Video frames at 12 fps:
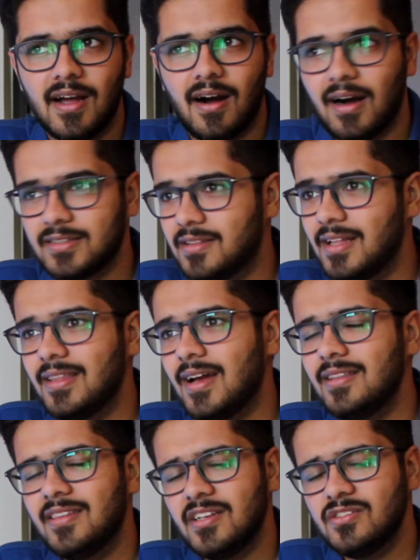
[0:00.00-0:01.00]
other than
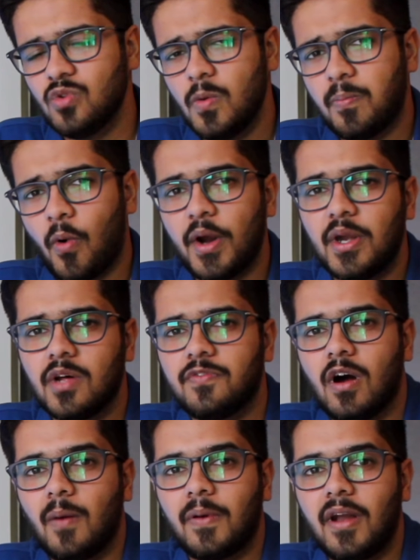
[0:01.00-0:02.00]
that, there is no point of
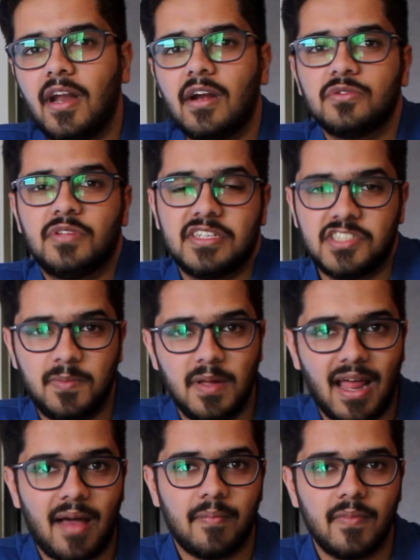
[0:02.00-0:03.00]
upgrading to 6GB
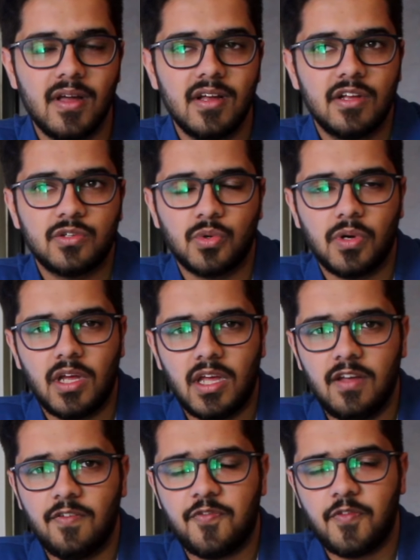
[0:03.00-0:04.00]
RAM. So
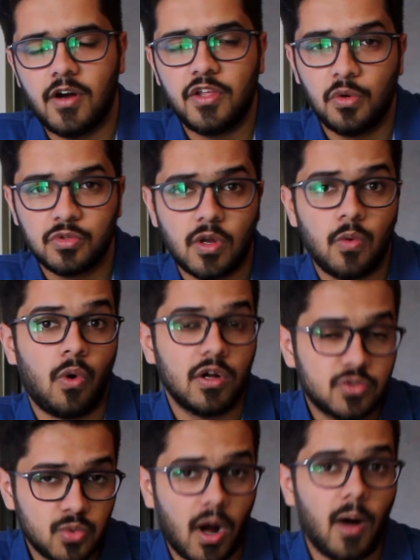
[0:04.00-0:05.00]
if a user
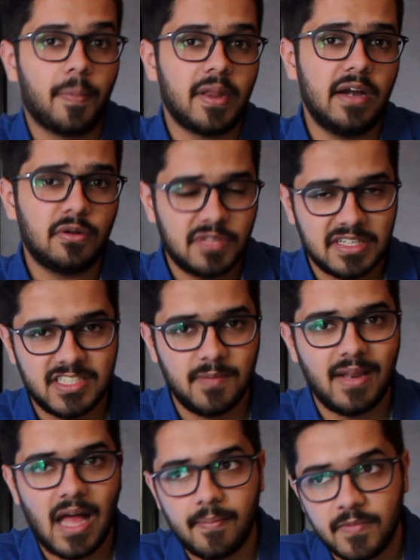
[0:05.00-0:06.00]
wants to upgrade to
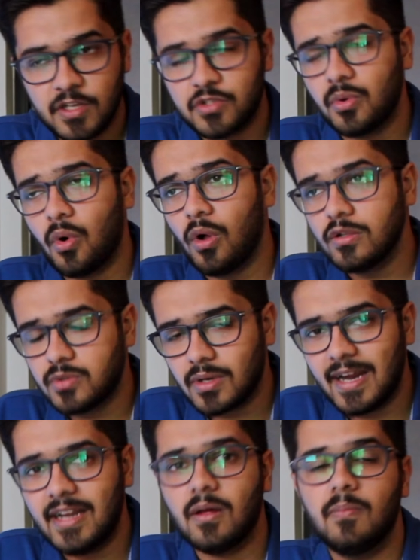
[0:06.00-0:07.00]
6GB RAM, he should also
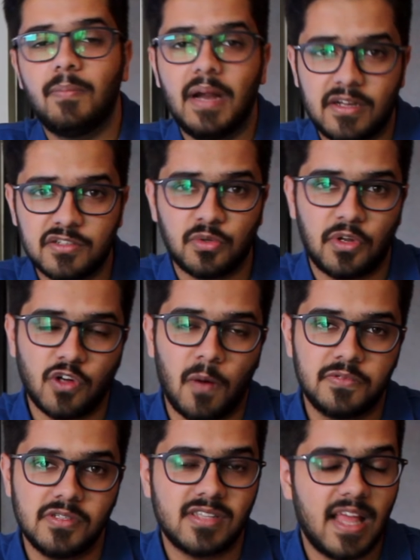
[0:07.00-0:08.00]
get better storage
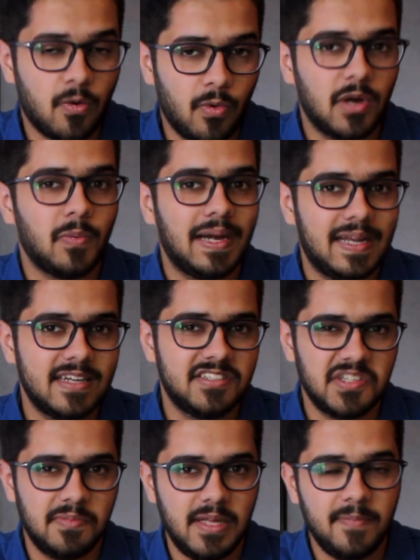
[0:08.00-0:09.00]
options like
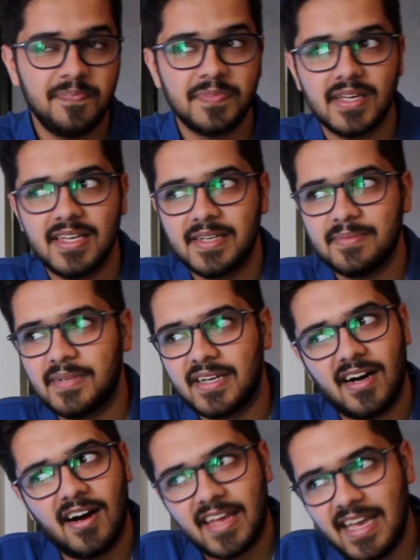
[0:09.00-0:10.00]
128GB. But
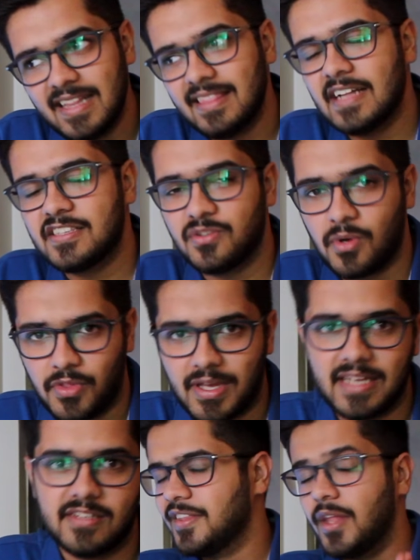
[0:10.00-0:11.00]
again, that's not the
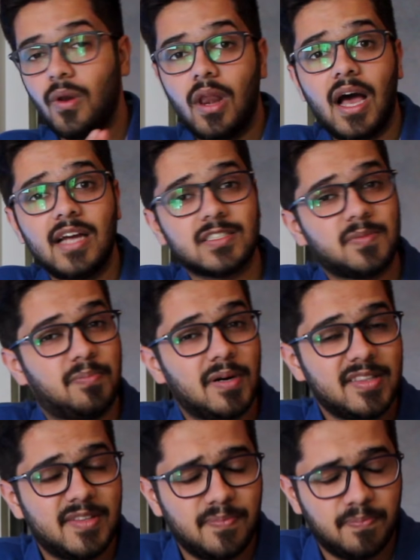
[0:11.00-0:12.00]
case. Now last
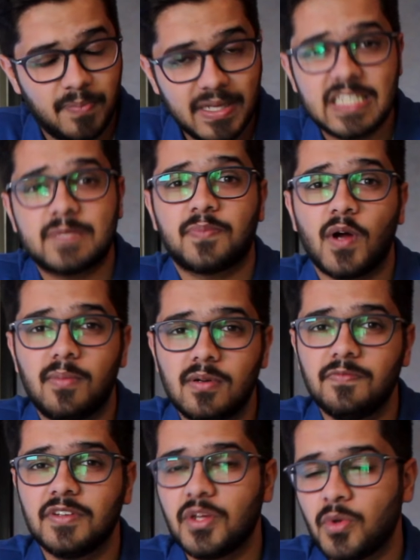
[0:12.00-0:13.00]
but the biggest
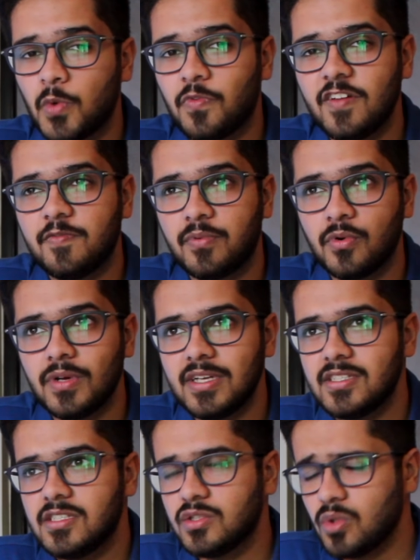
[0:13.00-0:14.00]
problem with the Note 5 Pro
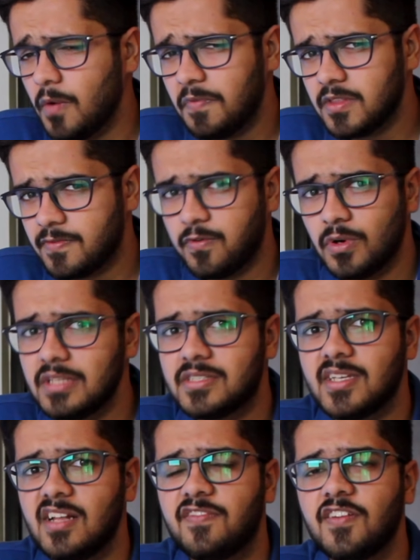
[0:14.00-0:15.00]
is not with the phone
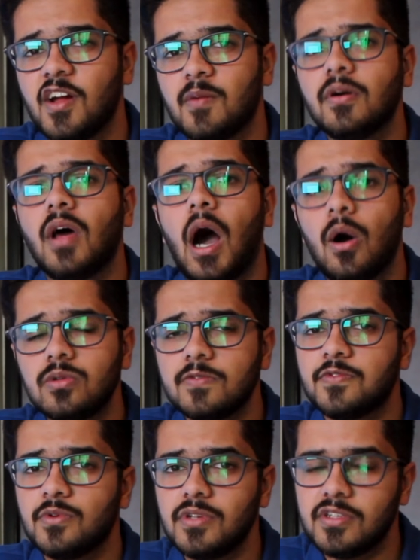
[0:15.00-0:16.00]
itself, but how the
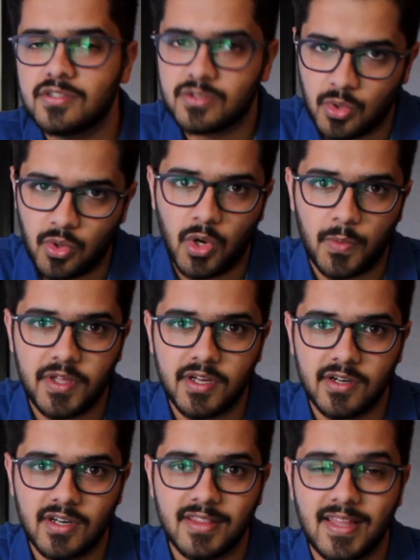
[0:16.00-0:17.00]
phone is sold over
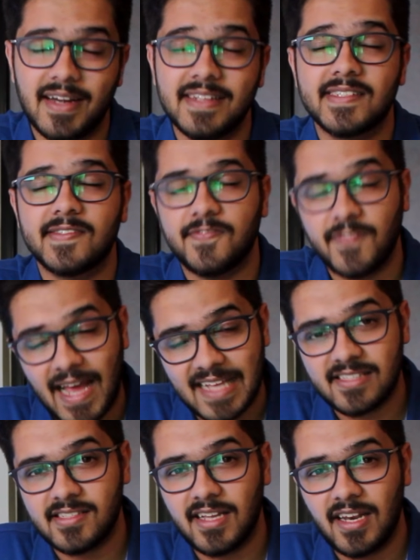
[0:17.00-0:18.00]
here, that is
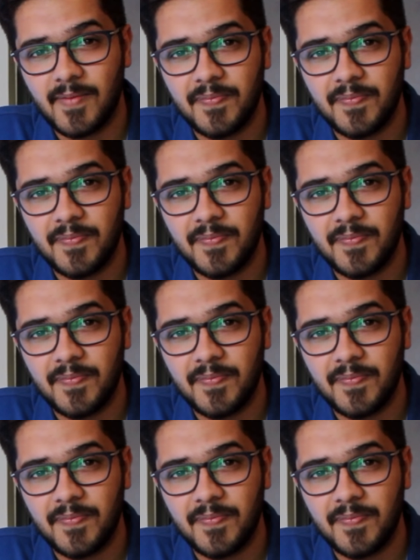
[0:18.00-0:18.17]
flash sale.